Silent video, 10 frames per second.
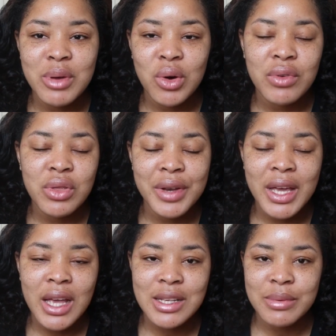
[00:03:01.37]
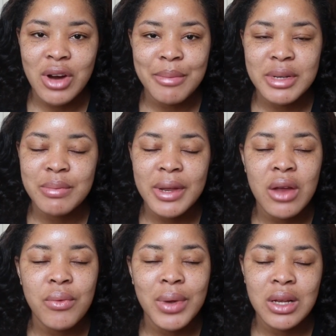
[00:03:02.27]
be over 3k subscribers.
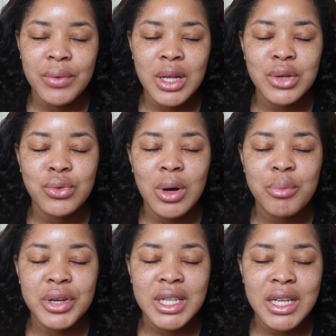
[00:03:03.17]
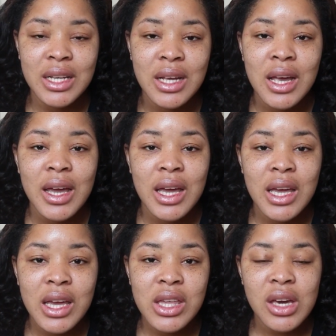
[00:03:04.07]
But I really do appreciate
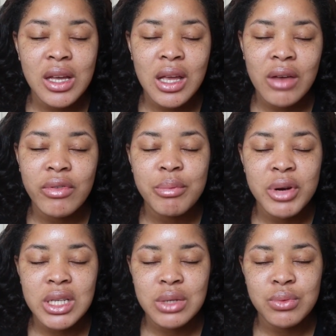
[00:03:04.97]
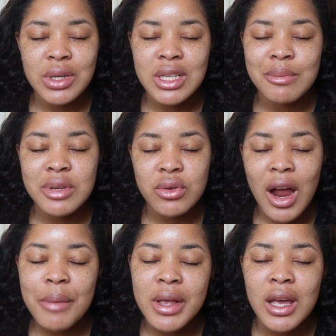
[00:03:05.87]
each and every person who has
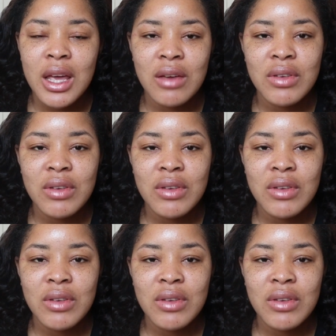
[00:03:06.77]
subscribed.